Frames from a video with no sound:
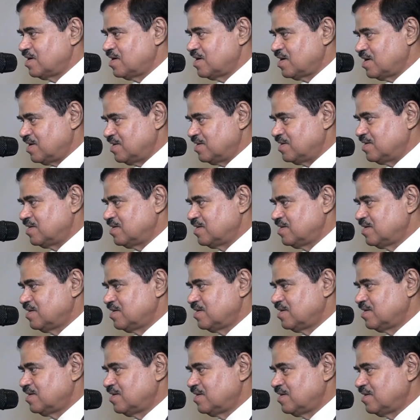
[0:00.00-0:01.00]
and
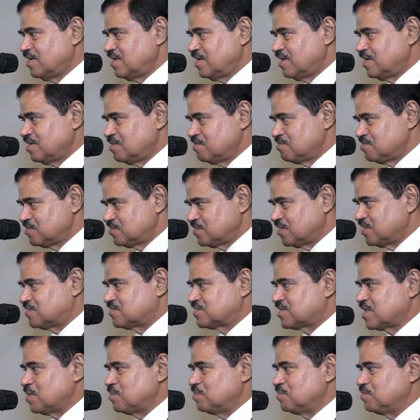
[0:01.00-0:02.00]

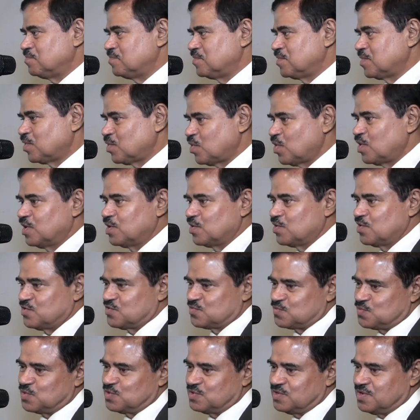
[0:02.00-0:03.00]
system going on
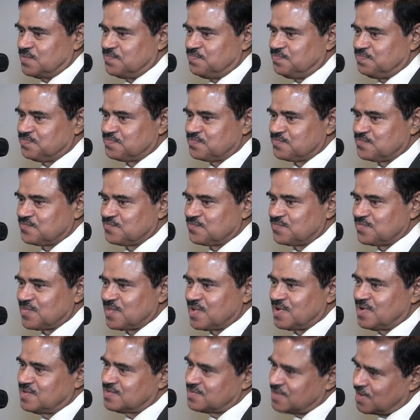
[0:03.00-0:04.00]
smoothly.
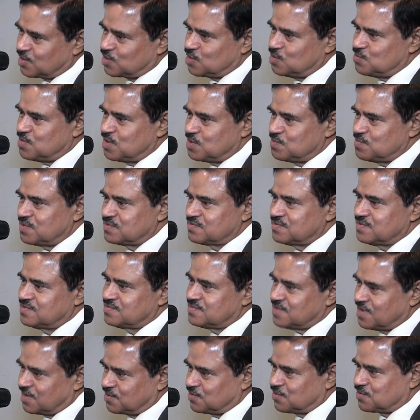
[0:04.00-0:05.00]
Thank you very much.
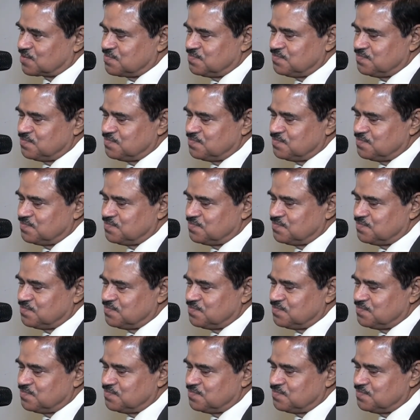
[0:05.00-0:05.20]
Thank you.